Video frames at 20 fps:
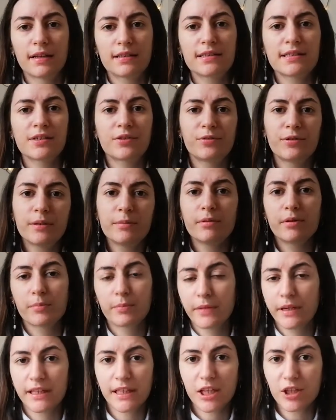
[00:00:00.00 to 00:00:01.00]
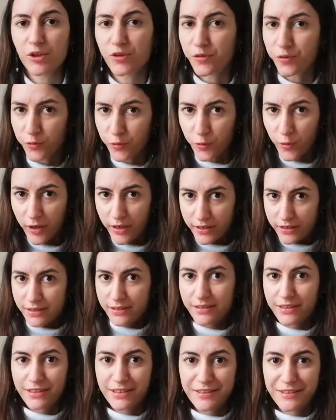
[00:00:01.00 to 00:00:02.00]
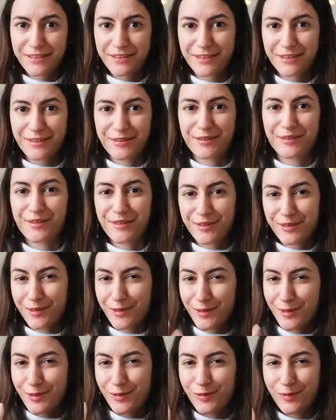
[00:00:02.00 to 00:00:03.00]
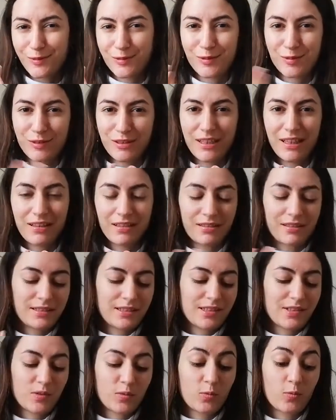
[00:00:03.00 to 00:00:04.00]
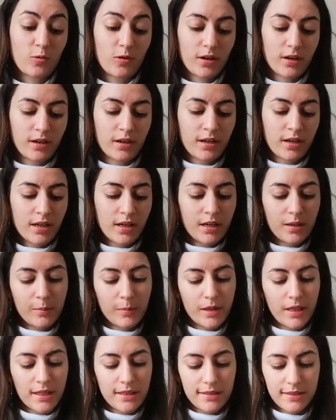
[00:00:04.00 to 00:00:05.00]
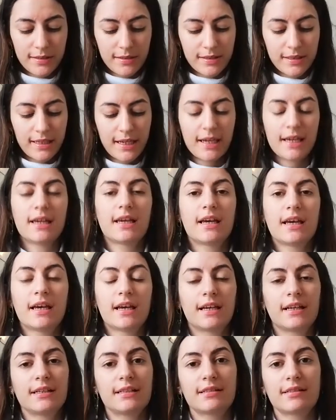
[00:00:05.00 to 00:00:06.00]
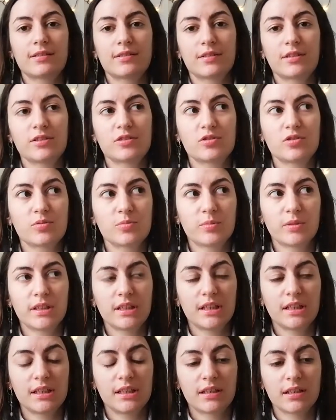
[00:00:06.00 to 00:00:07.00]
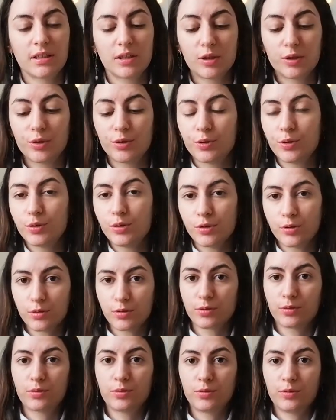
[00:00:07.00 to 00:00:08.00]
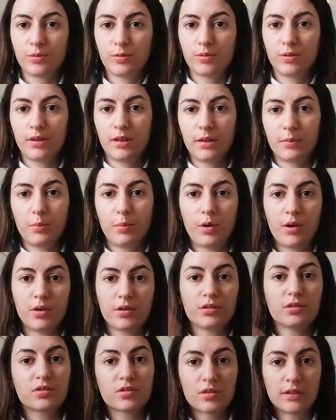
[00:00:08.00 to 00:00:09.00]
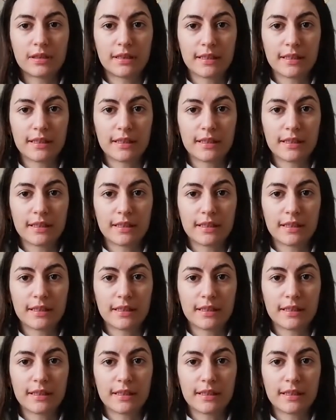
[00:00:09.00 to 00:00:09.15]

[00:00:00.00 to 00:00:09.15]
a ribbon made out of one, so it's not two together, it's one. That's okay. It's going to be glued onto the pot, so it